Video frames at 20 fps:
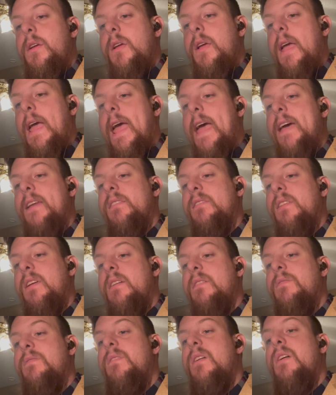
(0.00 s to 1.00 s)
had
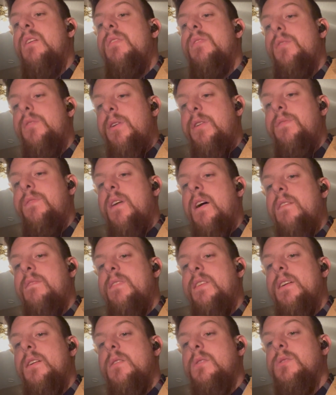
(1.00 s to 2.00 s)
lived 35
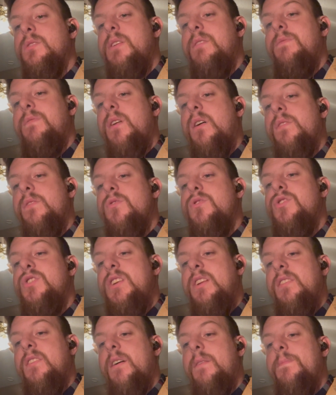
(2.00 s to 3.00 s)
years, he fathered
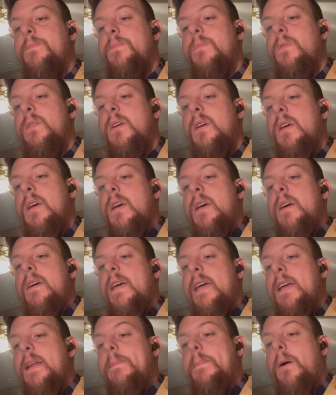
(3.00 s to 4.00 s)
Shelah.
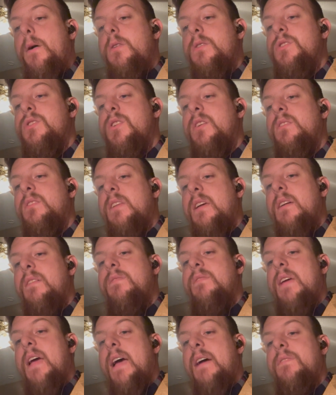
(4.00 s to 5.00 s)
And Aparashan
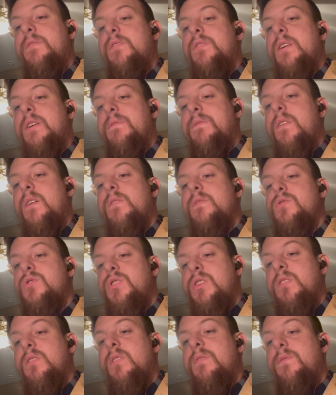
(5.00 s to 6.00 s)
lived after he fathered
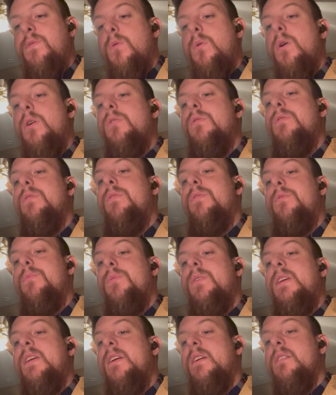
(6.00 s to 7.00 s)
Shelah
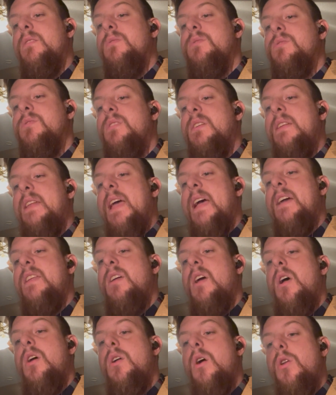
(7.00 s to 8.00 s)
403 years and
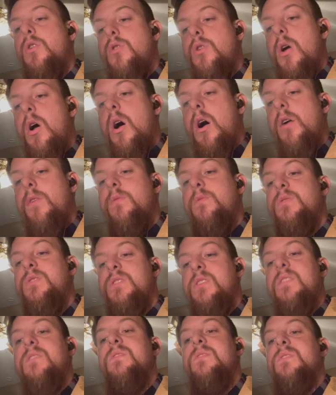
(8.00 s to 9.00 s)
had other
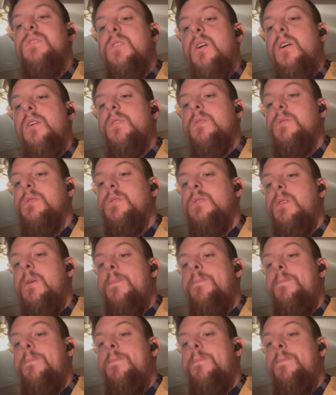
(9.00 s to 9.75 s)
sons and daughters.